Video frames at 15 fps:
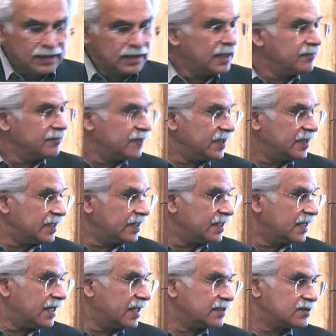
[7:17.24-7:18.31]
I'm very
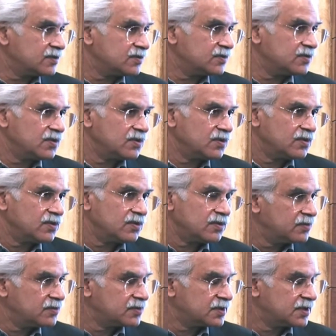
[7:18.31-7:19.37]
glad to know
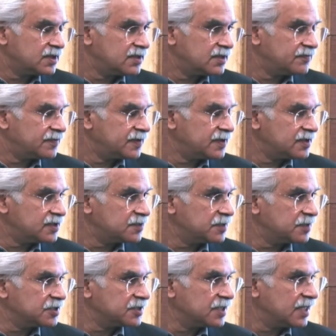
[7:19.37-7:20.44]
about the different
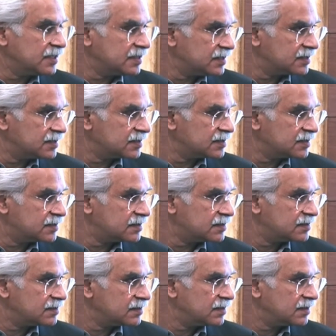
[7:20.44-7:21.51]

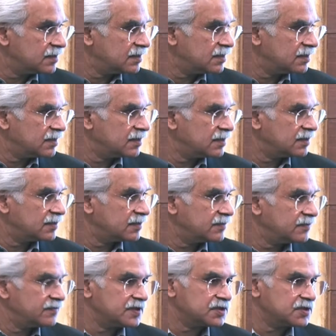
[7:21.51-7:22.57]
specialities
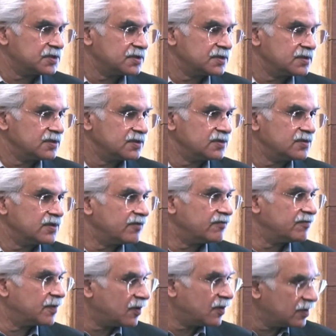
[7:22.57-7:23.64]
which you
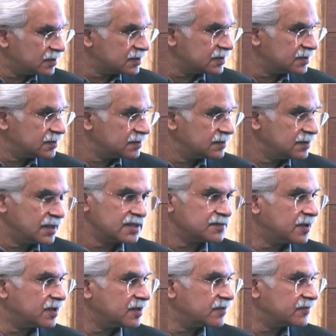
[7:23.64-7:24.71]
have brought as
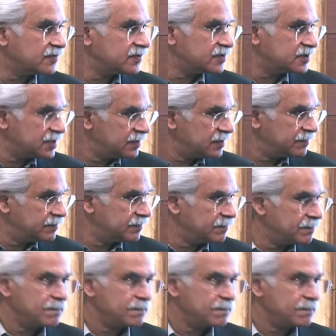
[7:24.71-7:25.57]
part of your team,